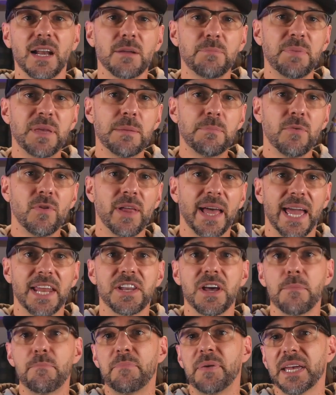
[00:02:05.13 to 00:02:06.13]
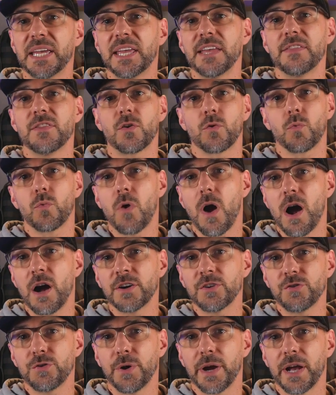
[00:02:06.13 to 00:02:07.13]
of people end up picking the
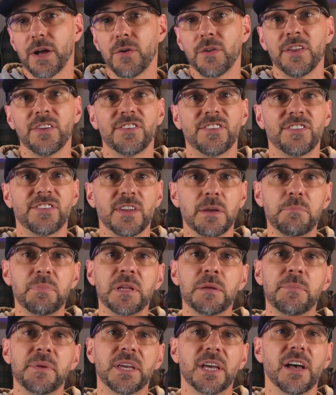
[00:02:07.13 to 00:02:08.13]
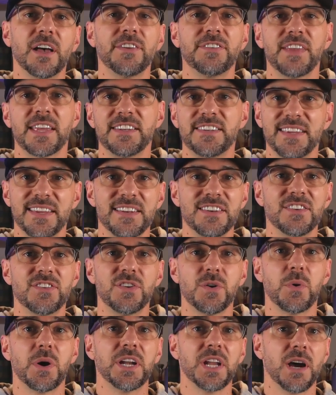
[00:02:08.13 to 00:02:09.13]
wrong trail simply because they didn't
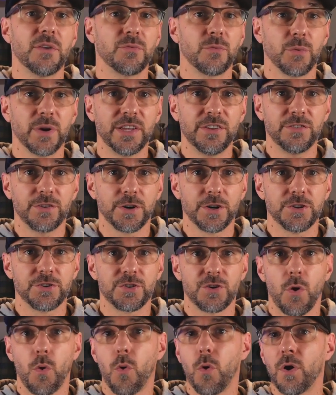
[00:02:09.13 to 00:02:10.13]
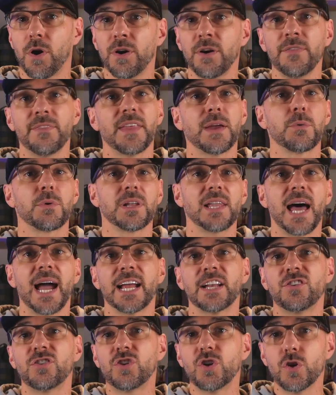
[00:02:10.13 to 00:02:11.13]
do enough research, or they rely
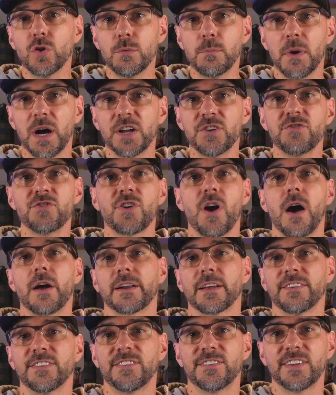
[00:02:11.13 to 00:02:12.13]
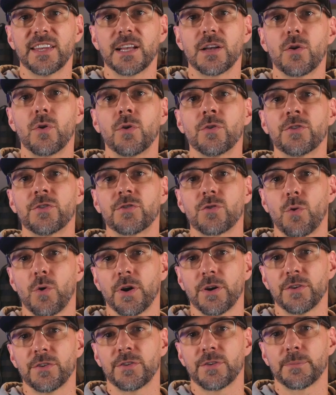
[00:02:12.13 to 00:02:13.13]
too much on a single
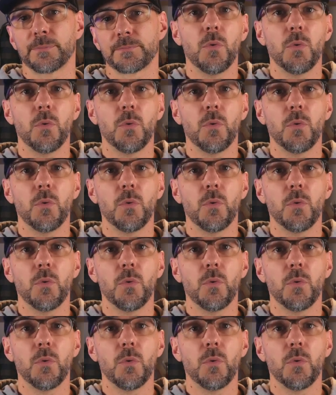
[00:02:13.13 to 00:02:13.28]
source.